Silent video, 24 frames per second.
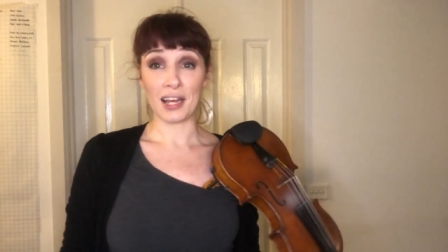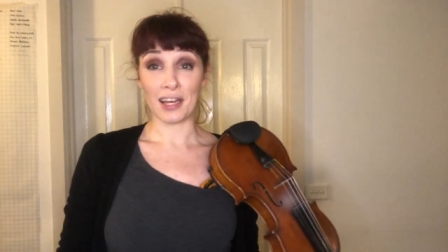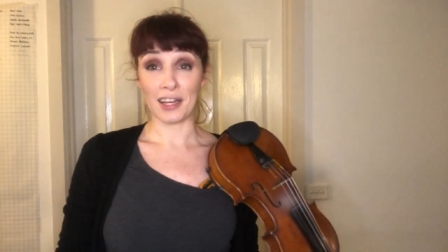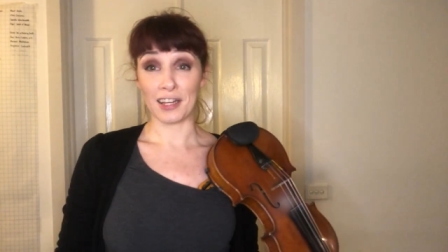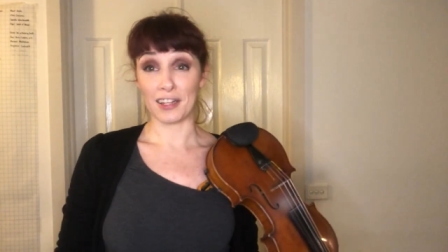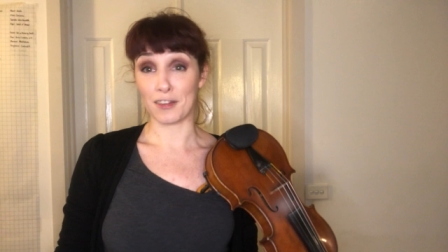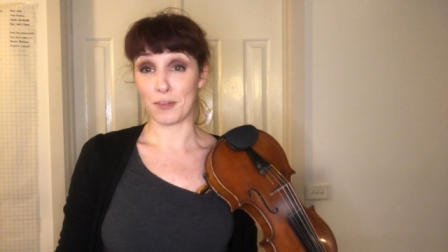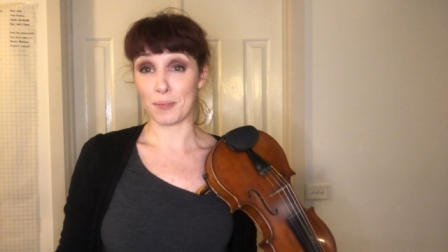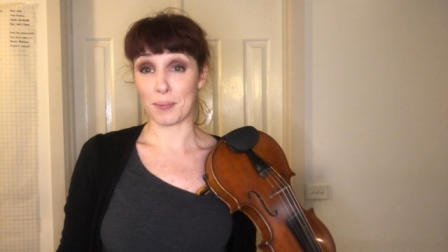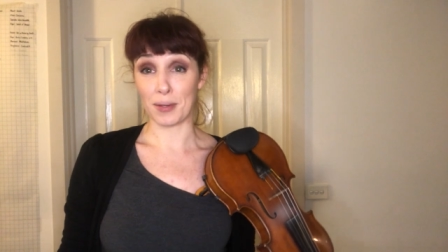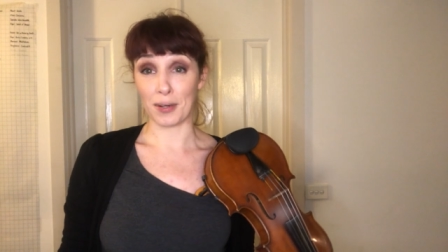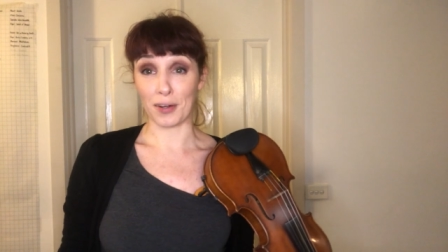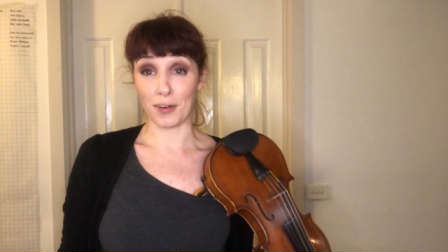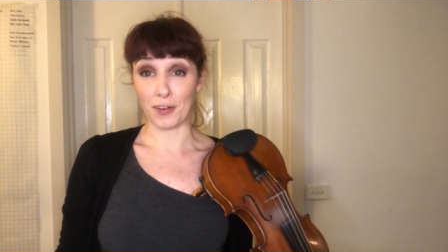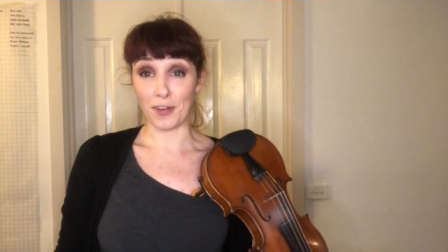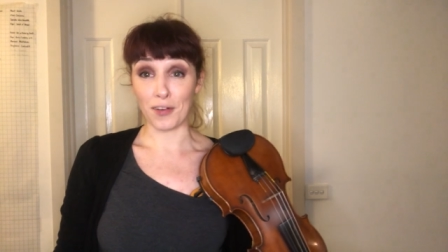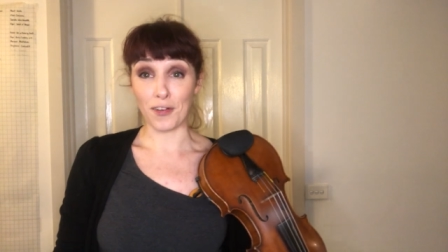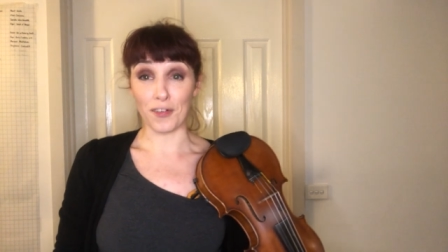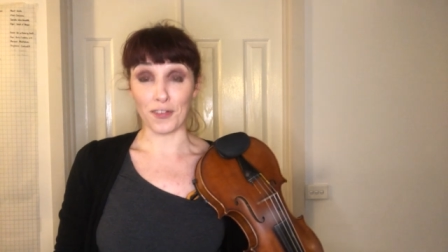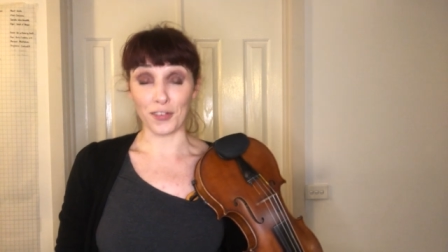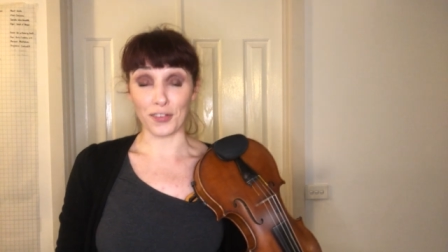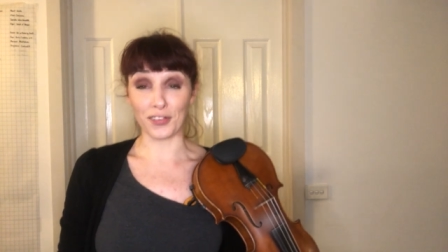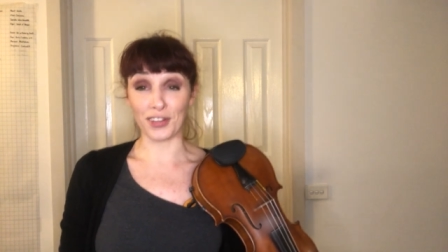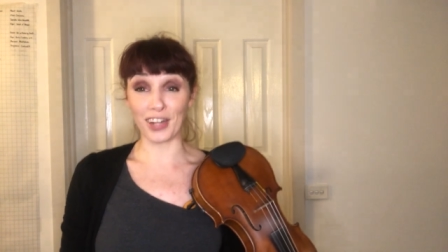It's been
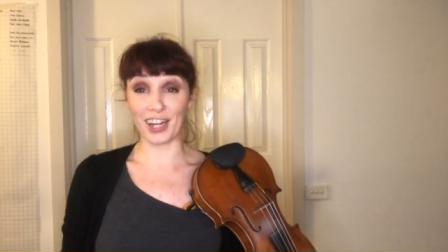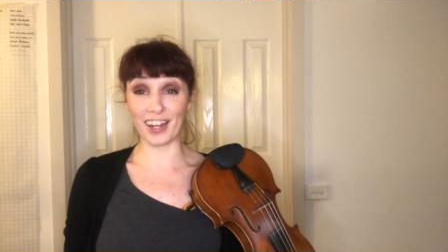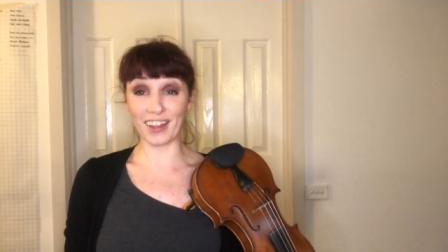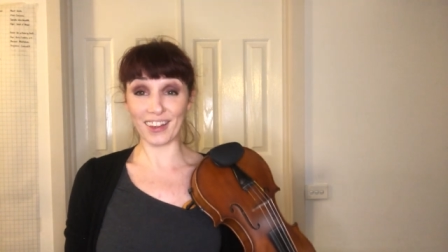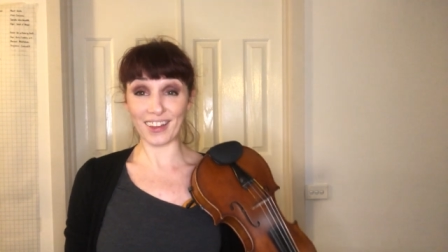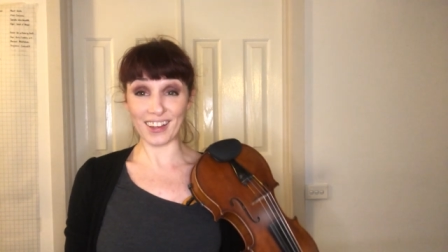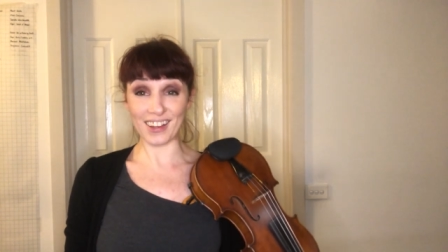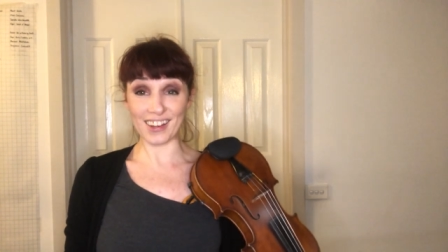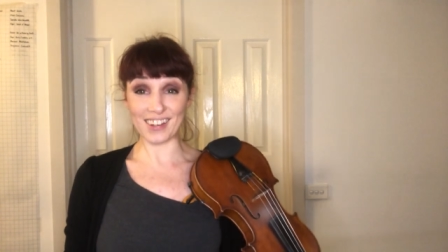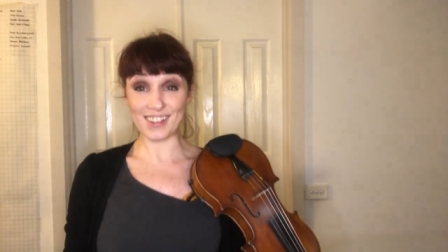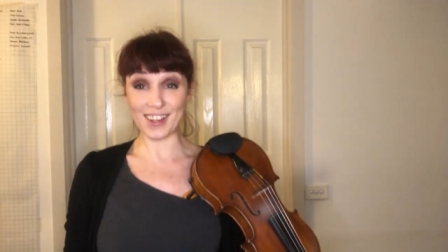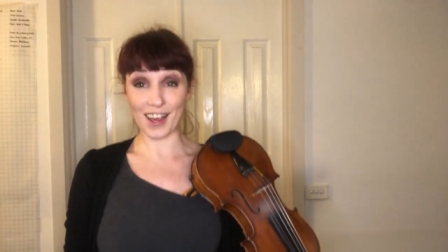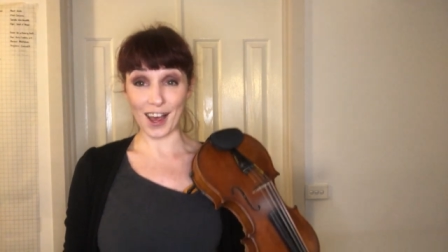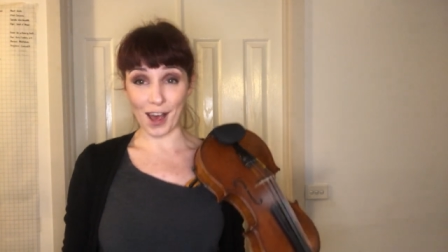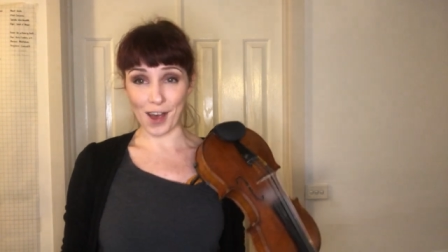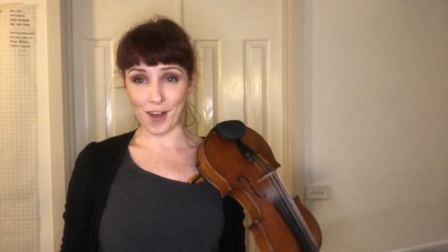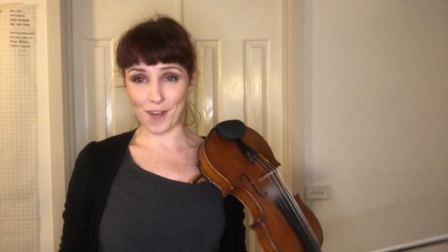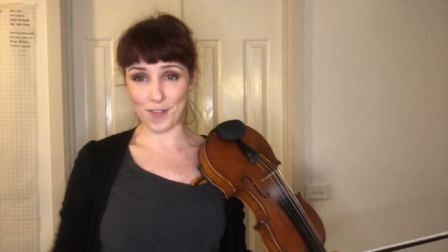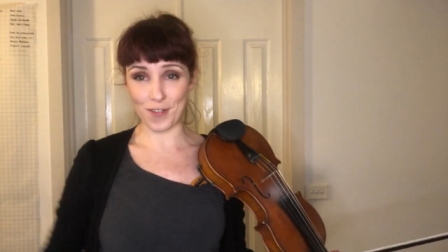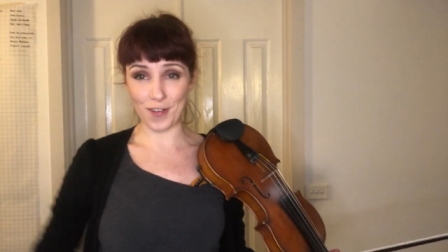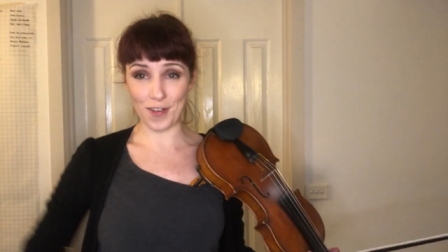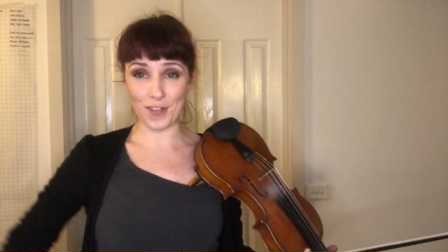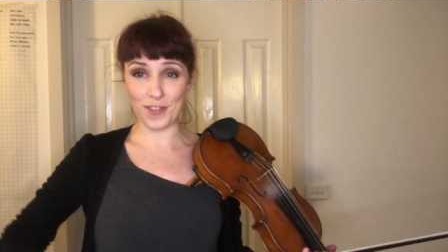really tough